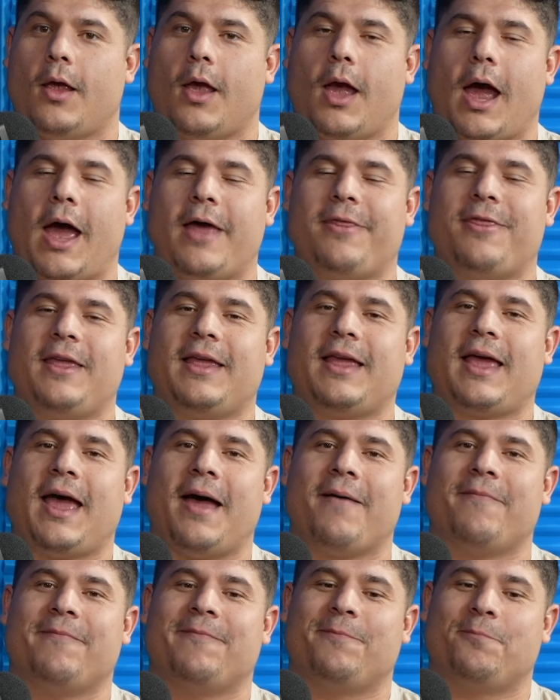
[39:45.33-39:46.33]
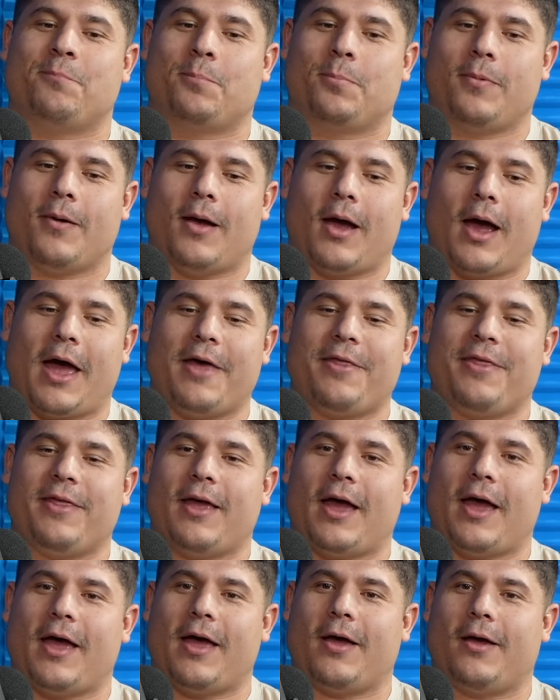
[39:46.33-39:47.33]
I think um, you know what I mean. Like I th-
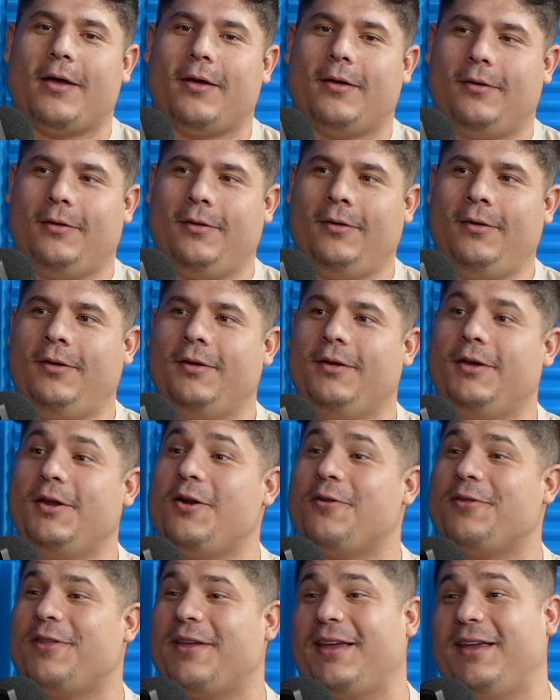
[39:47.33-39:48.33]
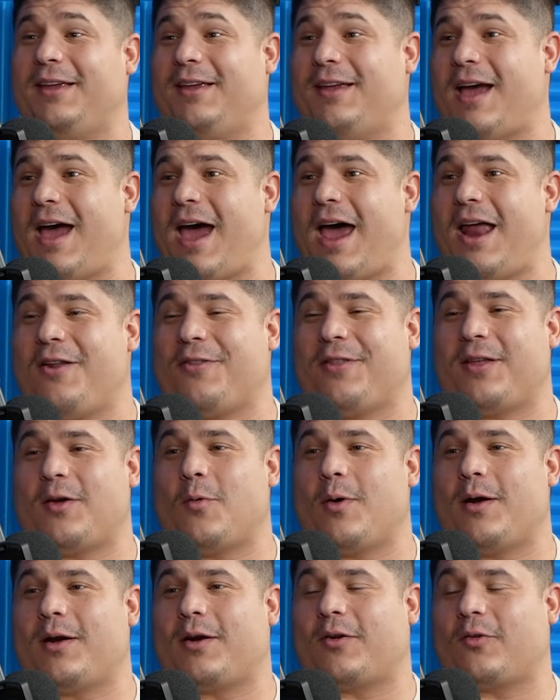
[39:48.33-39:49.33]
that Whitaker, you don't looks think, slow. I don't think
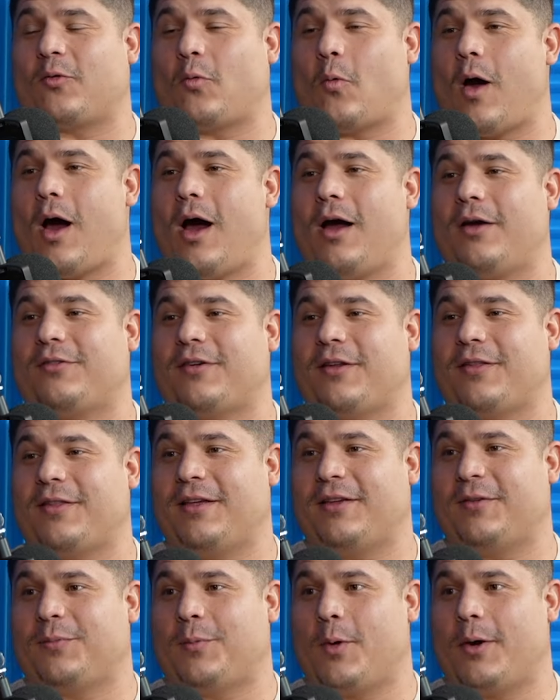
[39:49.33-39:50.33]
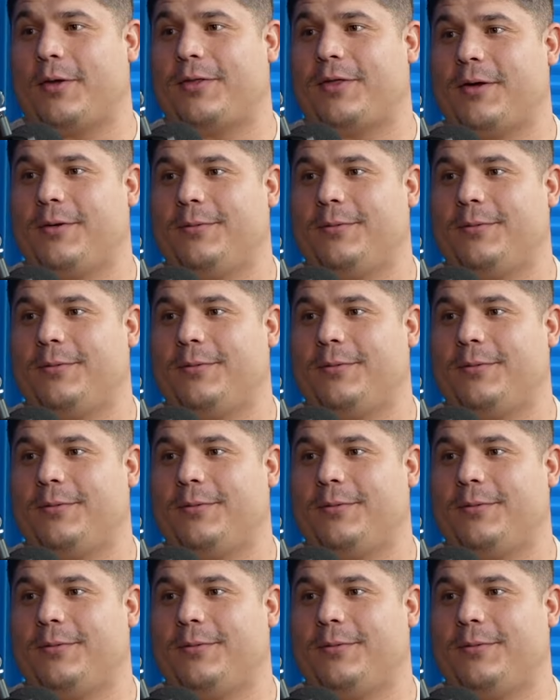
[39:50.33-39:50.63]
Whitaker's washed at this point. though.